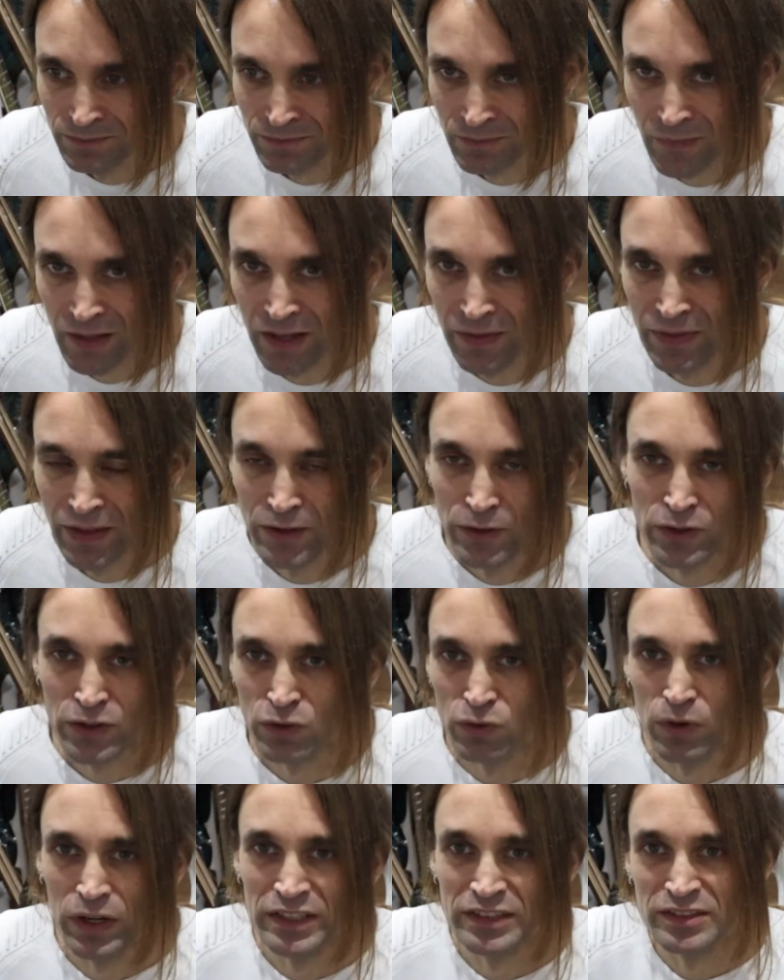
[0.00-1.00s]
And then you can
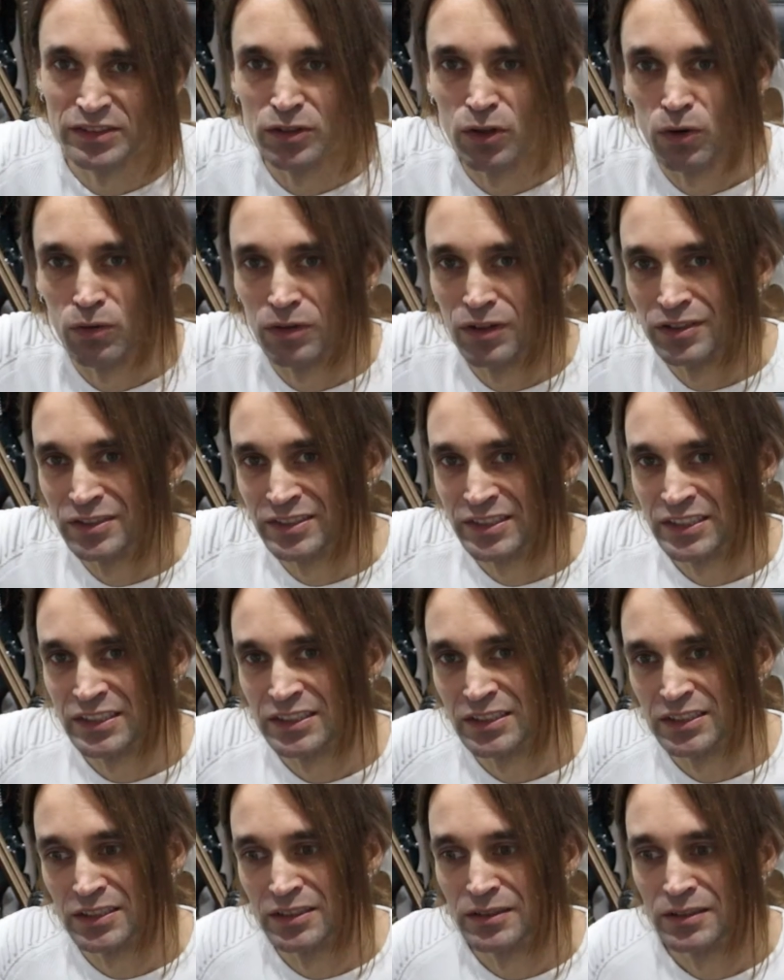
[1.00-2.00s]
raise the overall
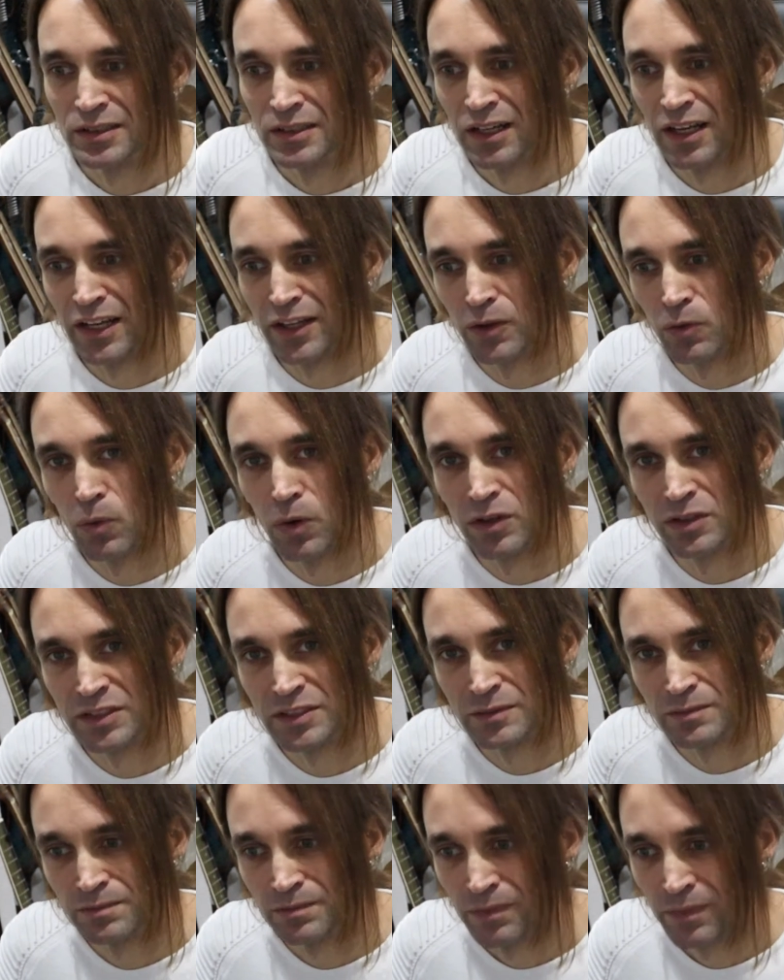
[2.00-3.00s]
signal like you want it.
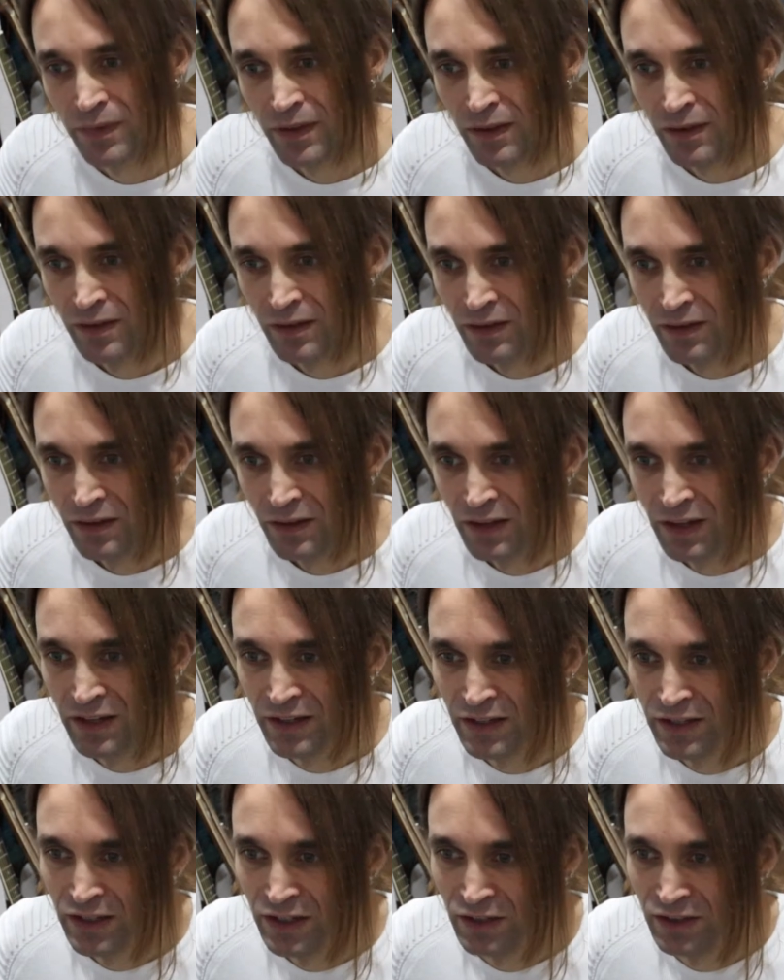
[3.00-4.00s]
And
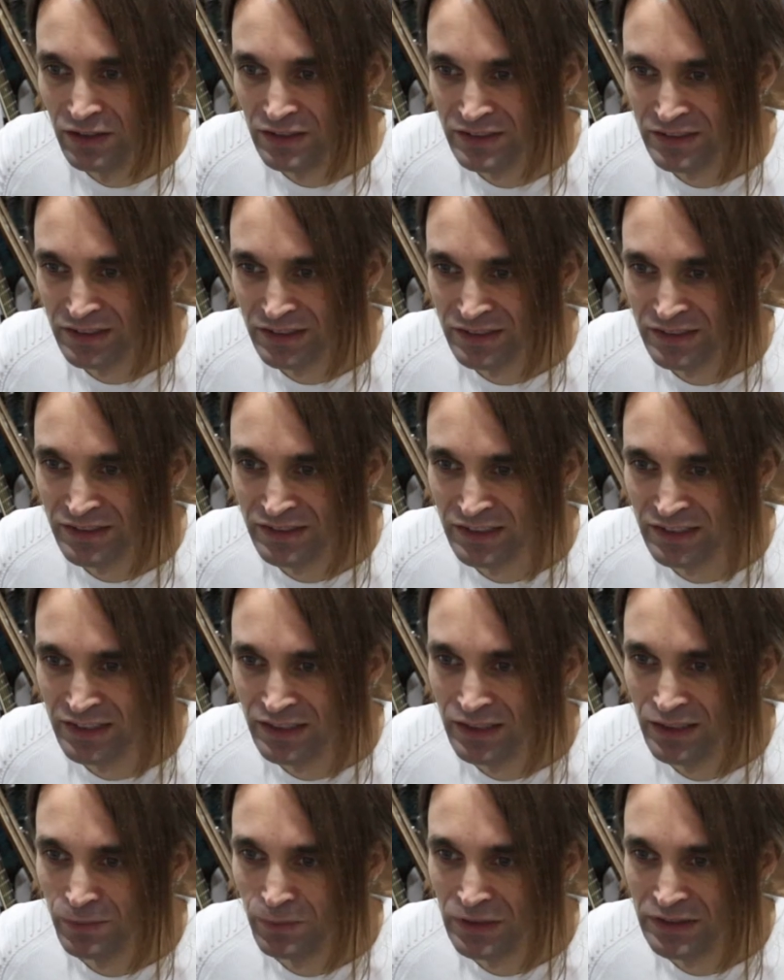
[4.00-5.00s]
here, as you can see,
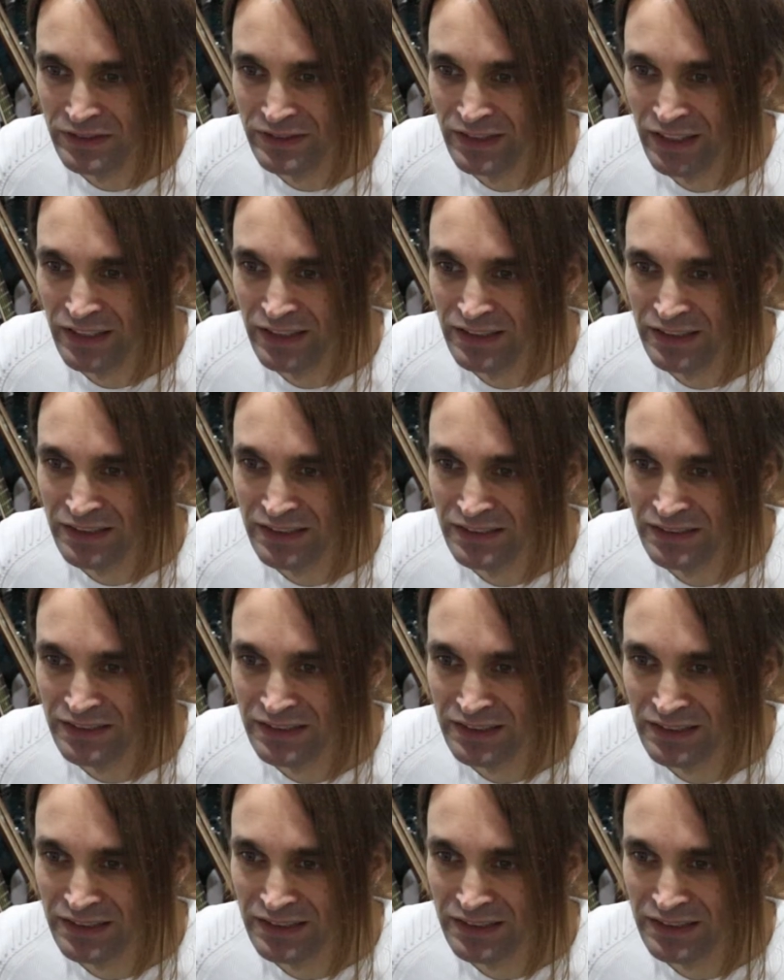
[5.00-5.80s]
my setting is